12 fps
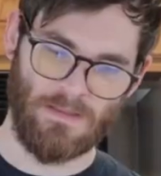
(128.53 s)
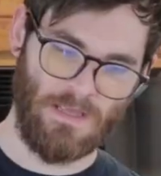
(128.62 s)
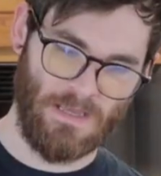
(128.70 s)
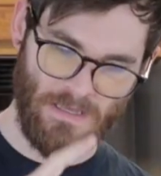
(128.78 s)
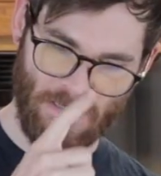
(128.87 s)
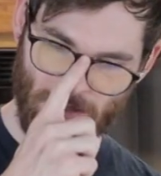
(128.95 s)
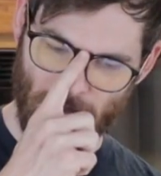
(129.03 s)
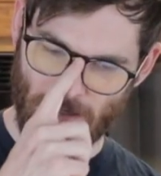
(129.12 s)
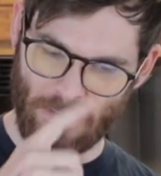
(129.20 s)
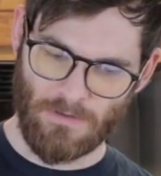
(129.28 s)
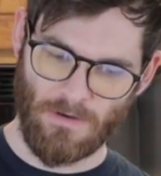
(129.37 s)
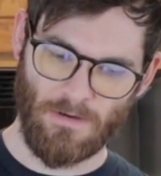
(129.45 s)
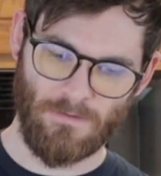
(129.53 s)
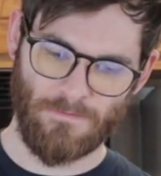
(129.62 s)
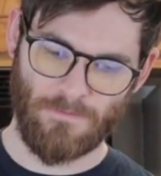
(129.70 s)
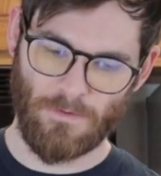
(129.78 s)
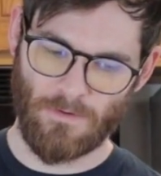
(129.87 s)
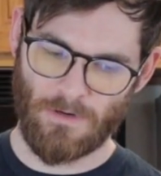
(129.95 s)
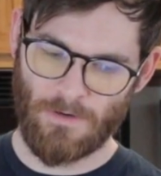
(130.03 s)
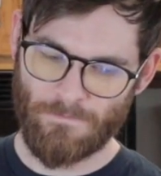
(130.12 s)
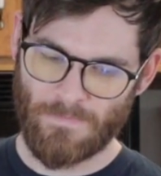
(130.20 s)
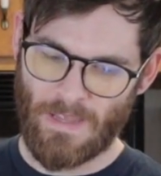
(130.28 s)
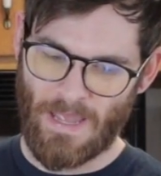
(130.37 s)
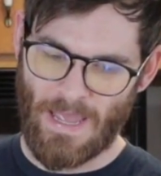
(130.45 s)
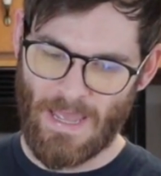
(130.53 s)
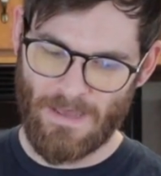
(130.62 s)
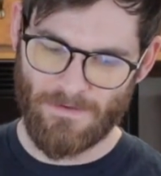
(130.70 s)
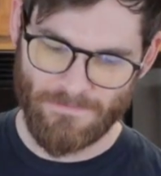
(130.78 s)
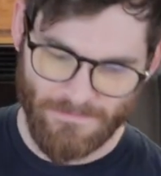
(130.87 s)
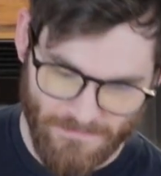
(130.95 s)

Then it called for half